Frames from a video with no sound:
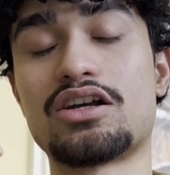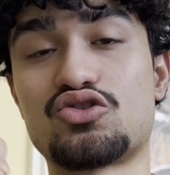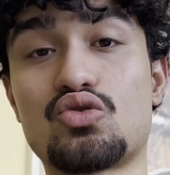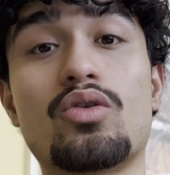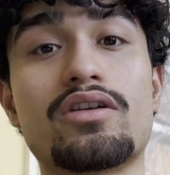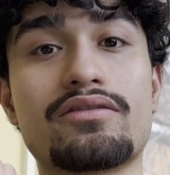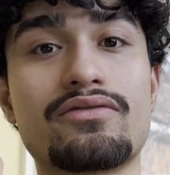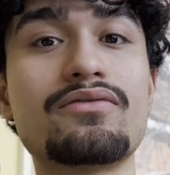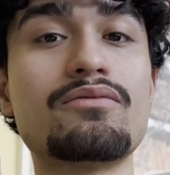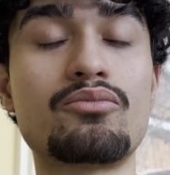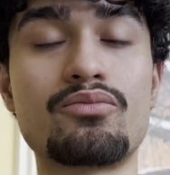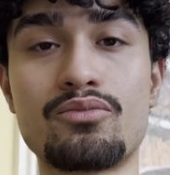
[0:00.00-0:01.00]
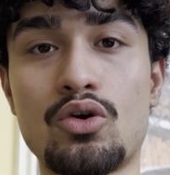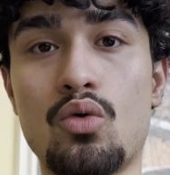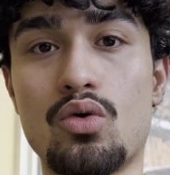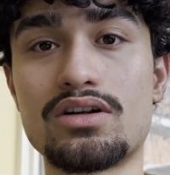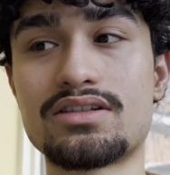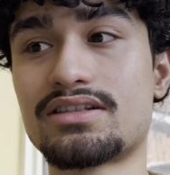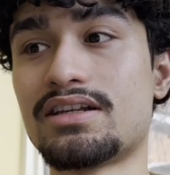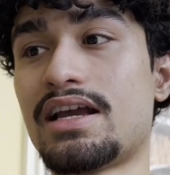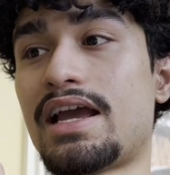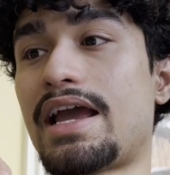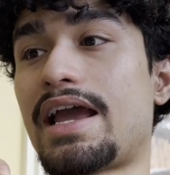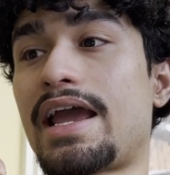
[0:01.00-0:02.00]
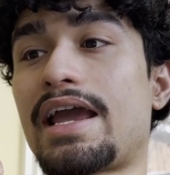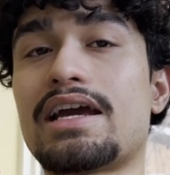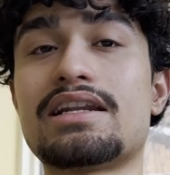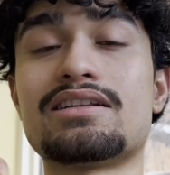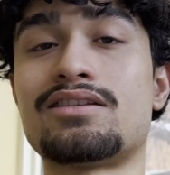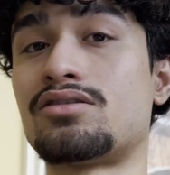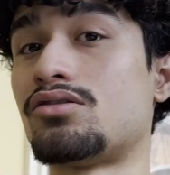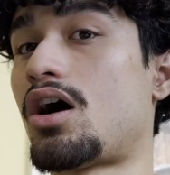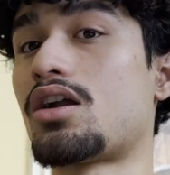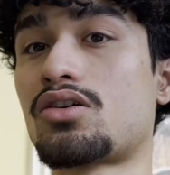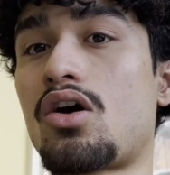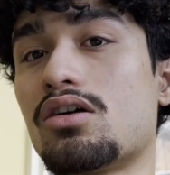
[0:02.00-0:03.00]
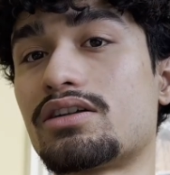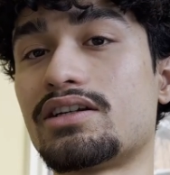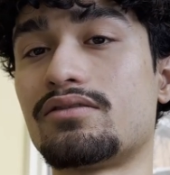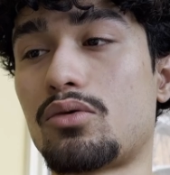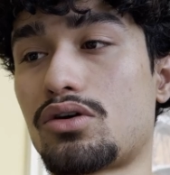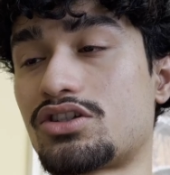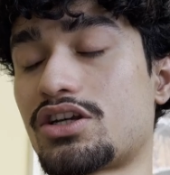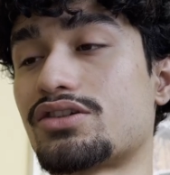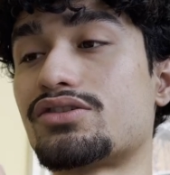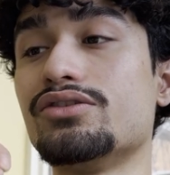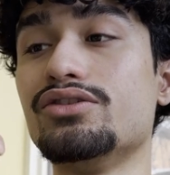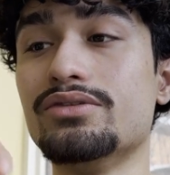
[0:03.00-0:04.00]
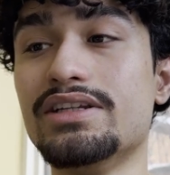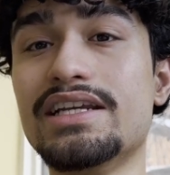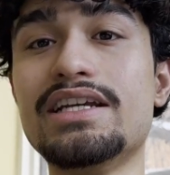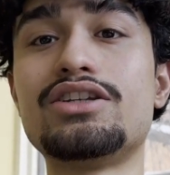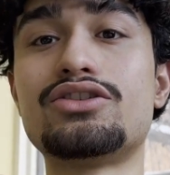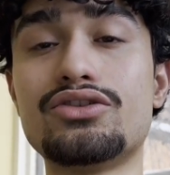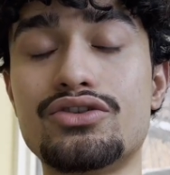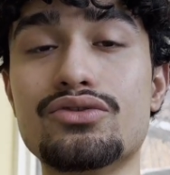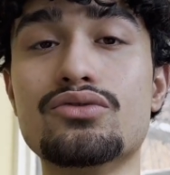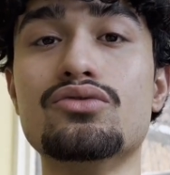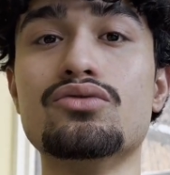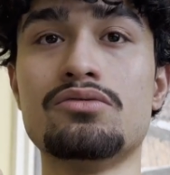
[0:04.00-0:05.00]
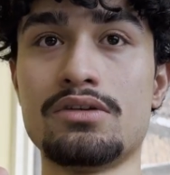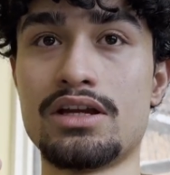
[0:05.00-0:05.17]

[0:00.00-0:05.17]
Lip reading: sort of course, and it's not content watching. So you need to do